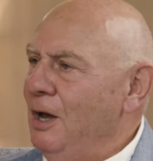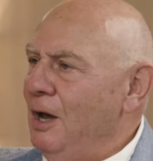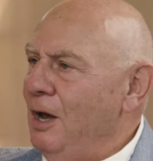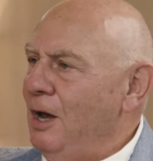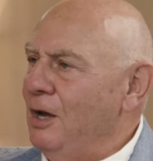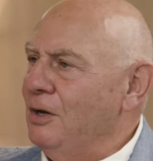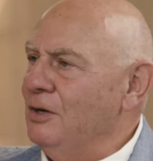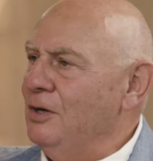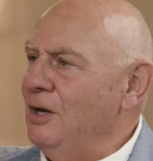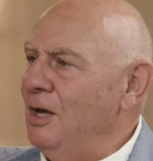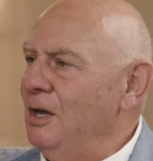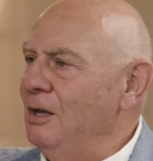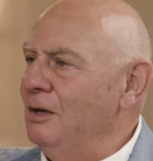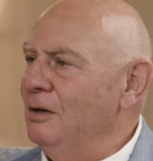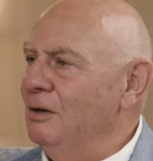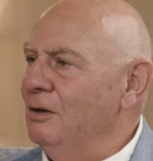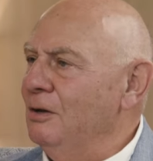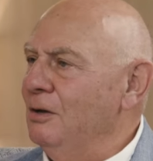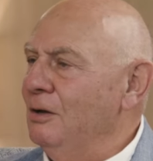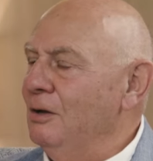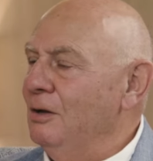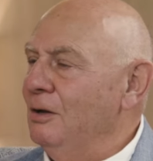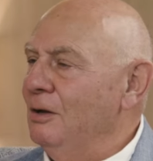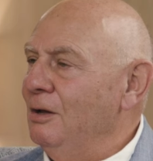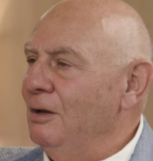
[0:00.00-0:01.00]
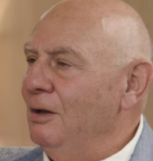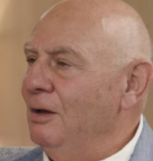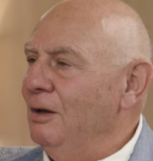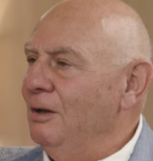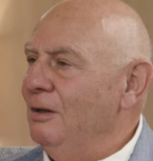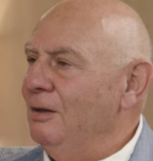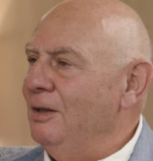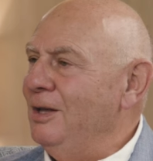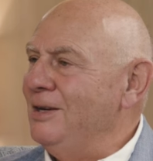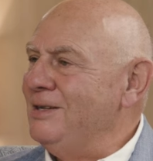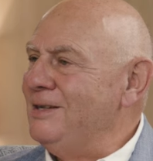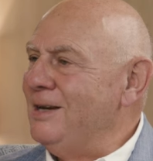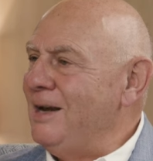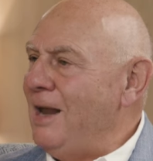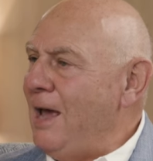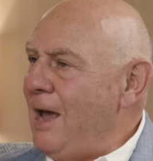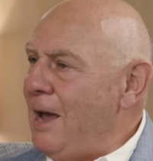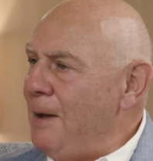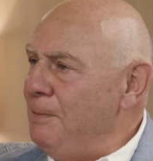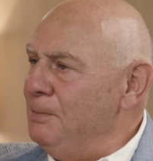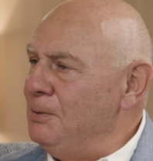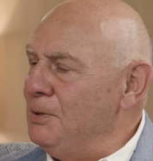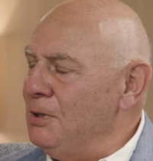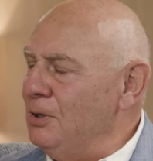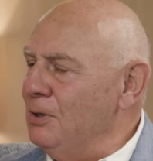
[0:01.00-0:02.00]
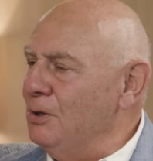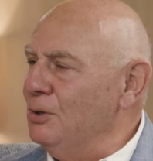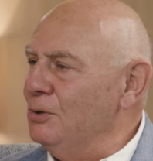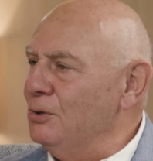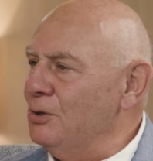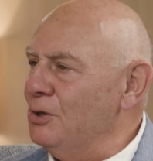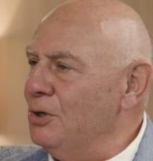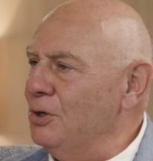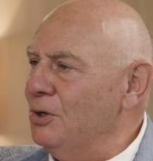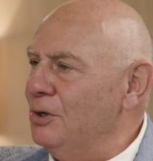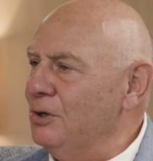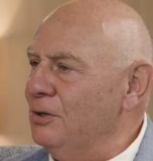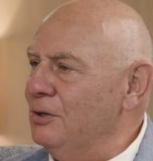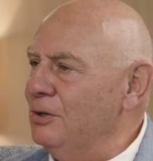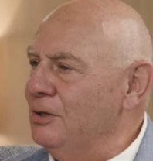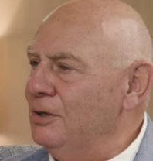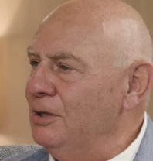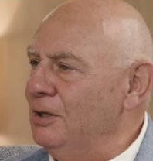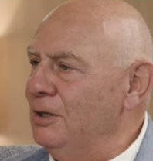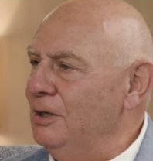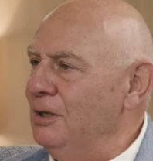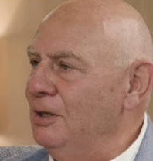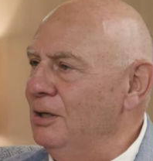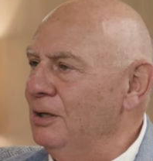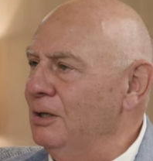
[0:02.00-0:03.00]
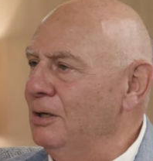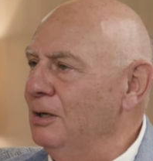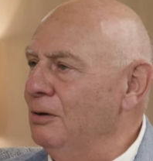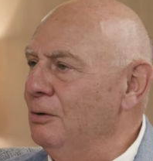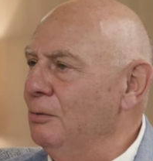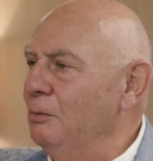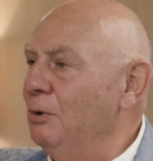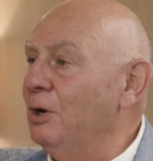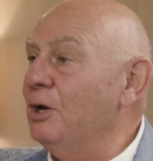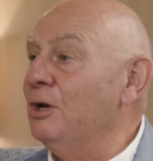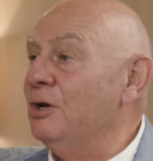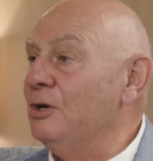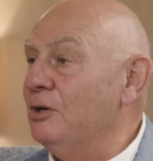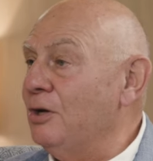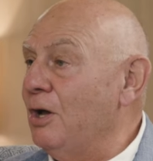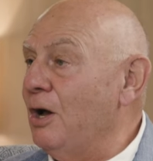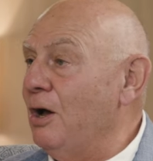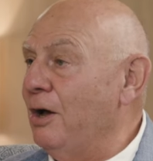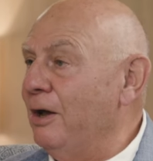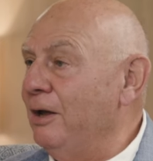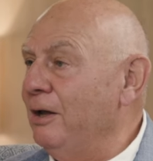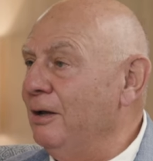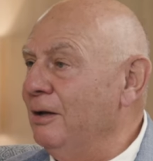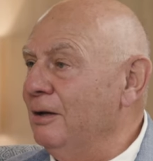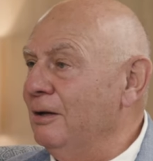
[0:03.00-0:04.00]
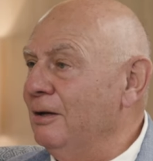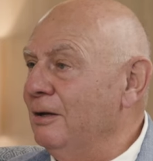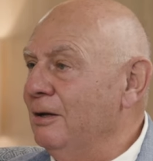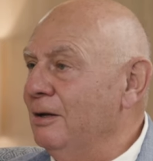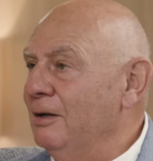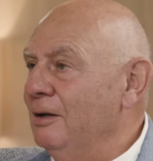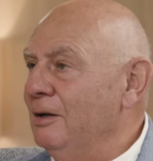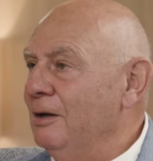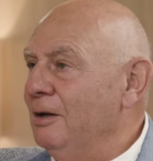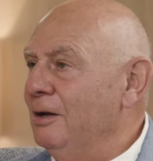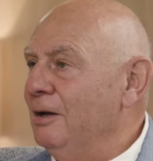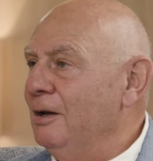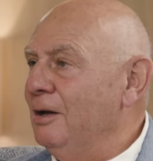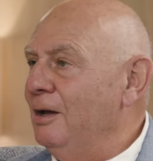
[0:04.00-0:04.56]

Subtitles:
And yet there's an absolute certainty we're going to